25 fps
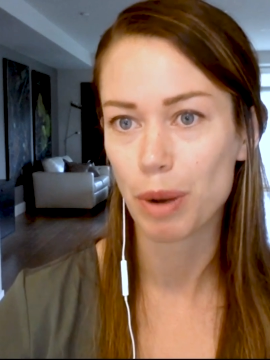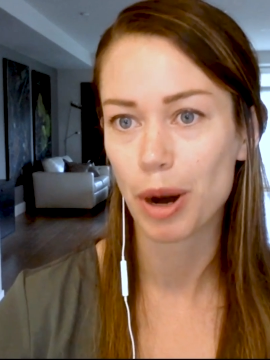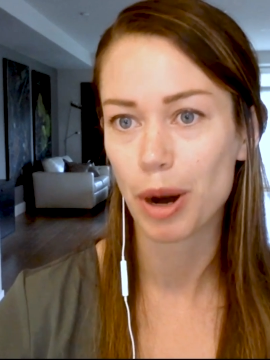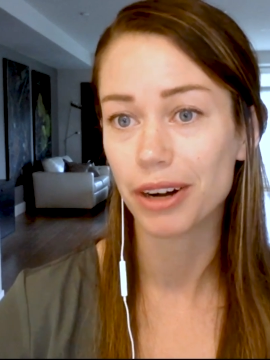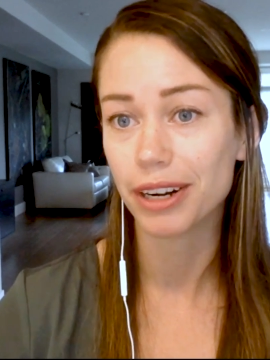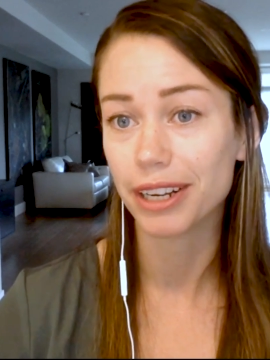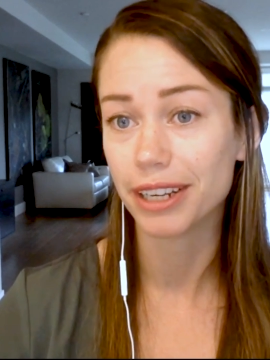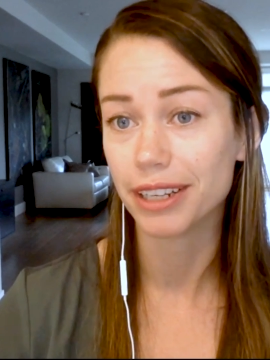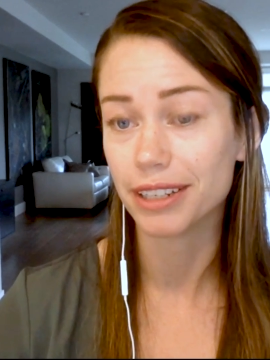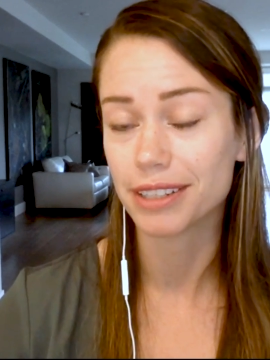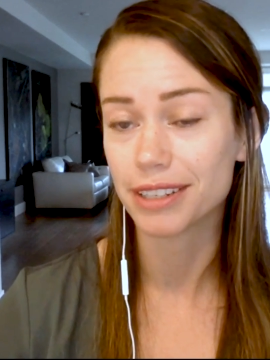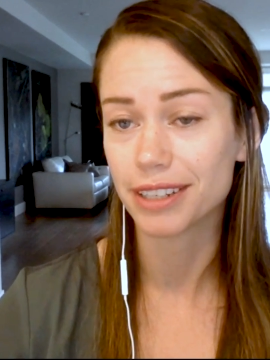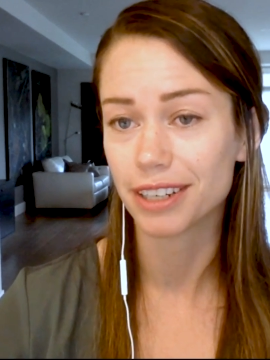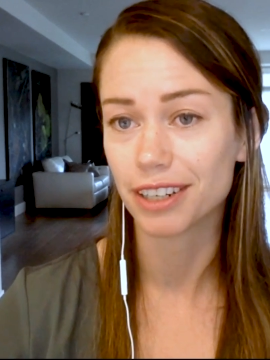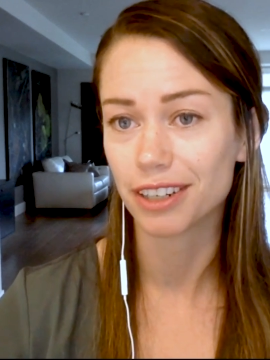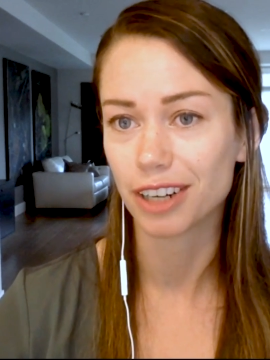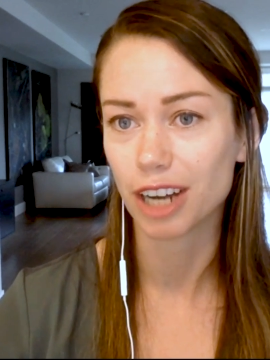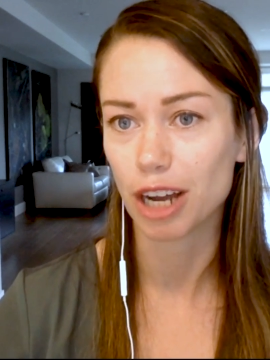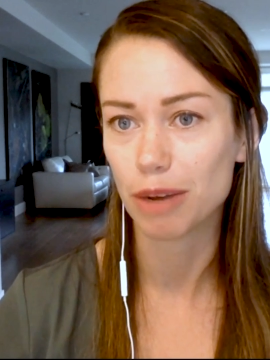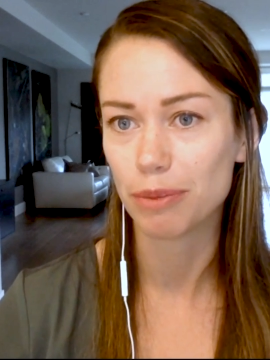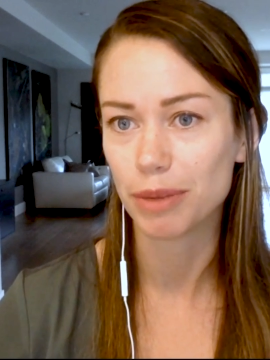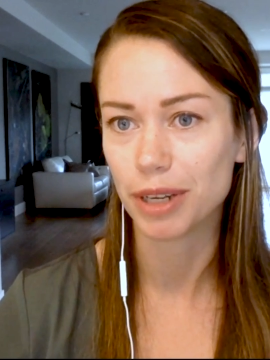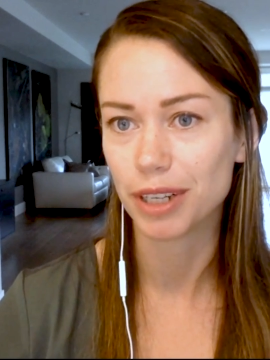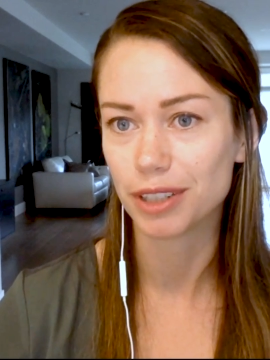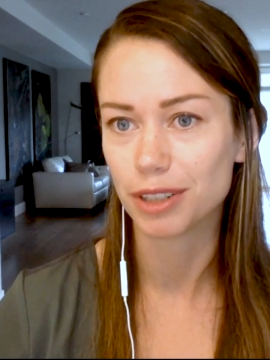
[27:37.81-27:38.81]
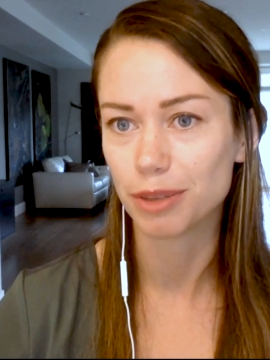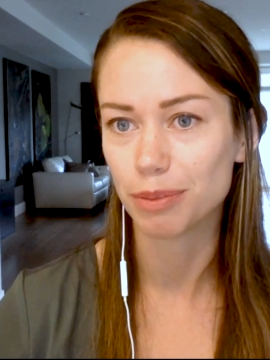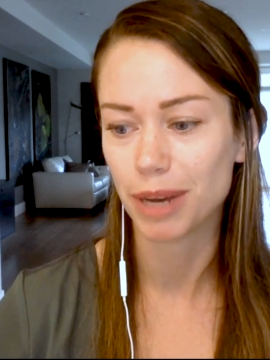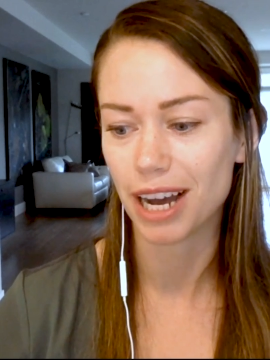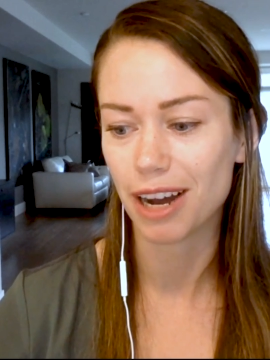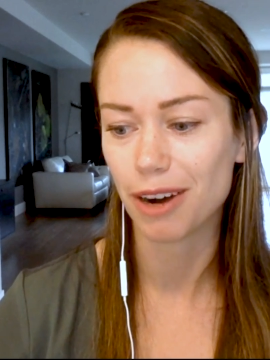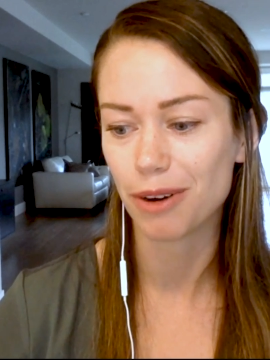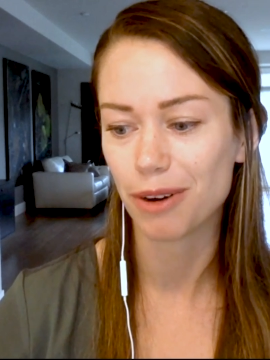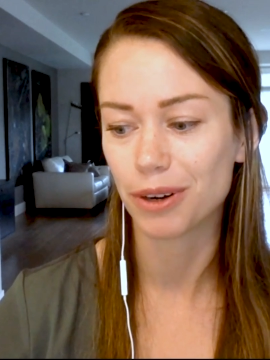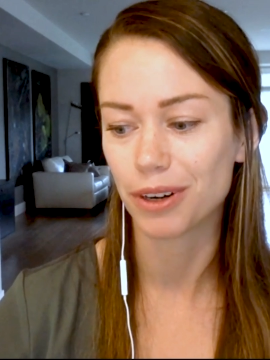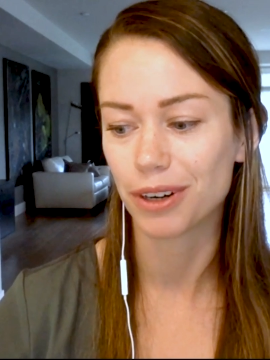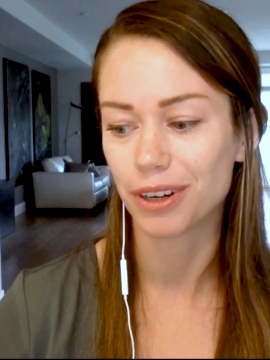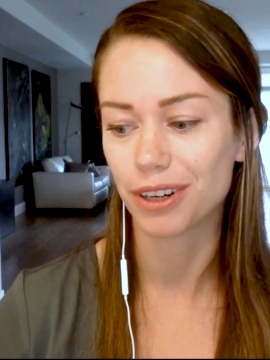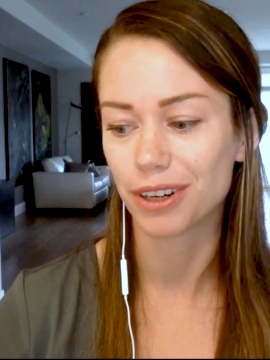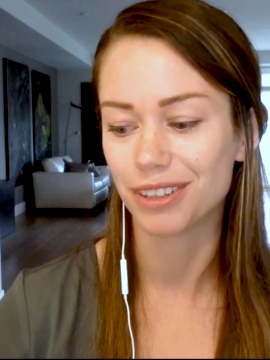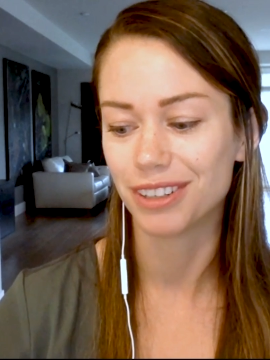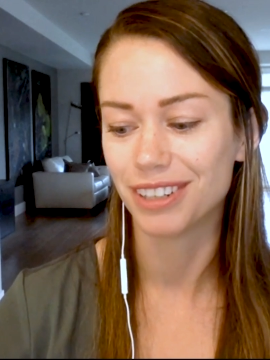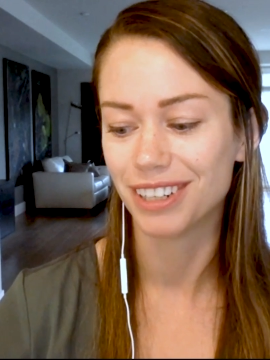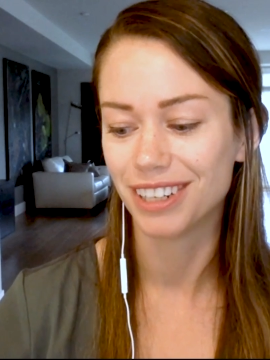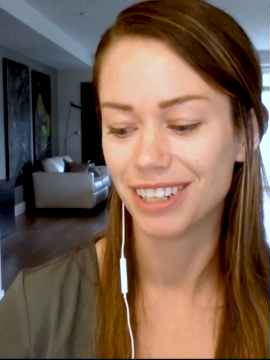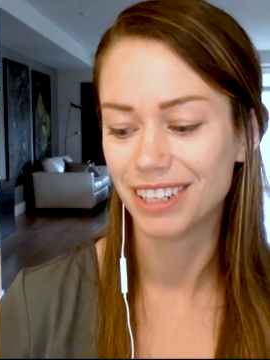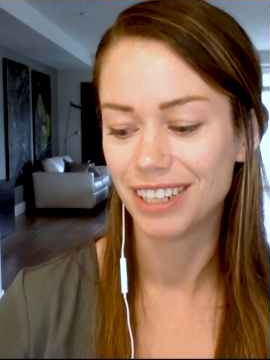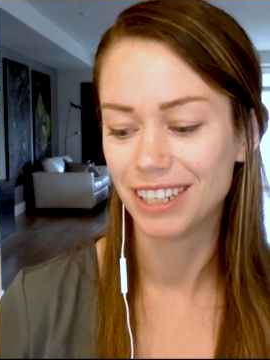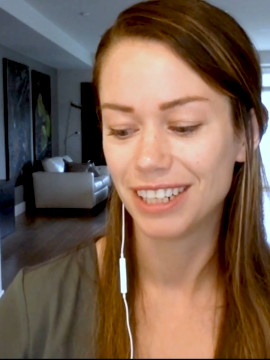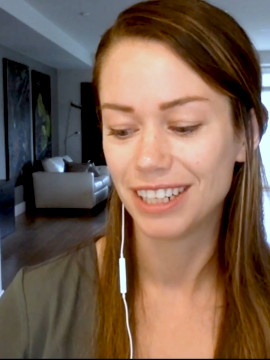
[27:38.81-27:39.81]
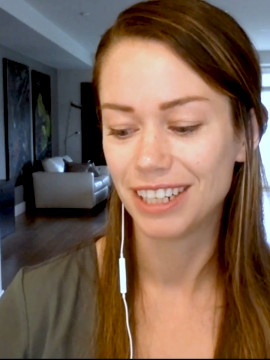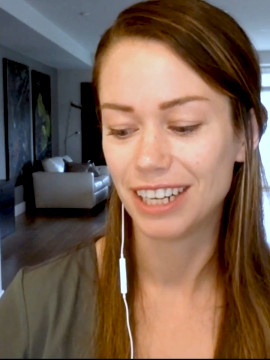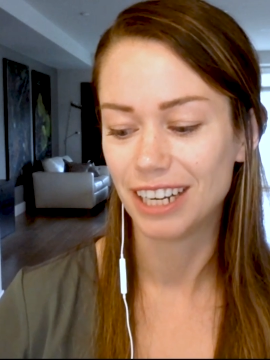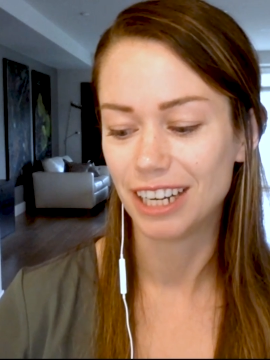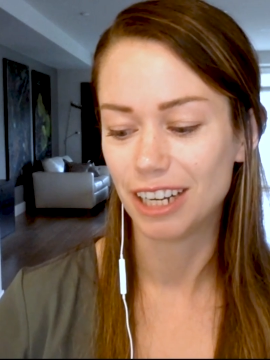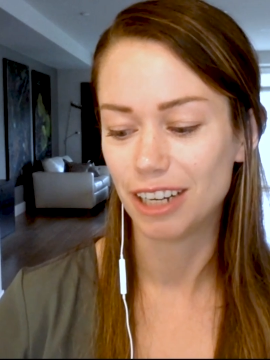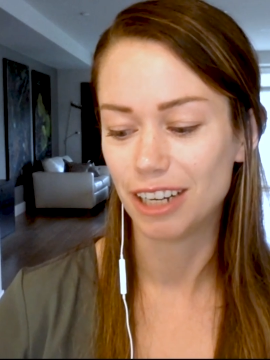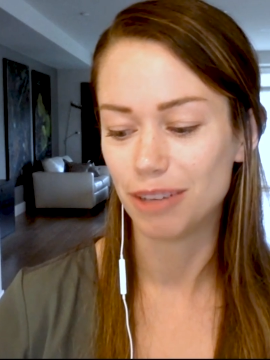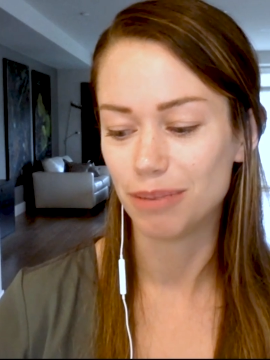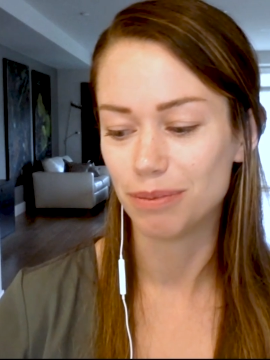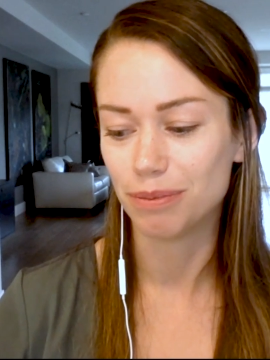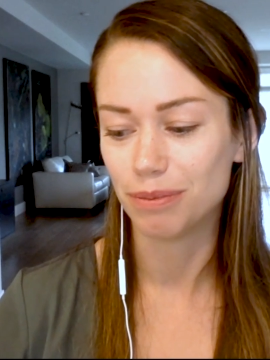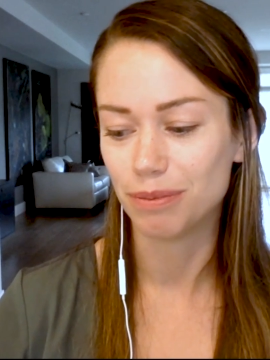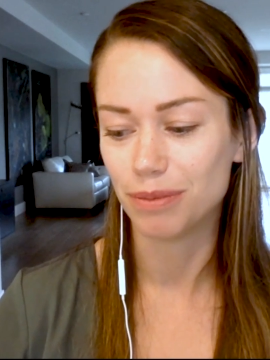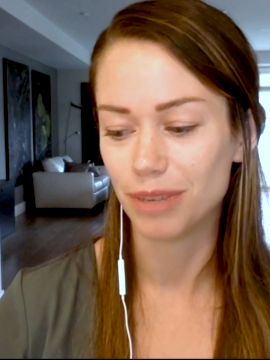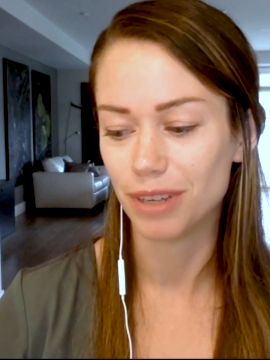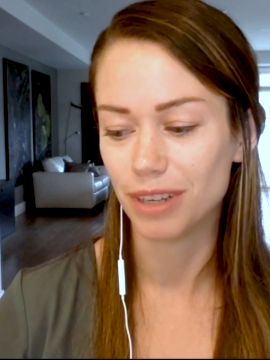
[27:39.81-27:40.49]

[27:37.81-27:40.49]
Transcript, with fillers: parties that are coming to power, um,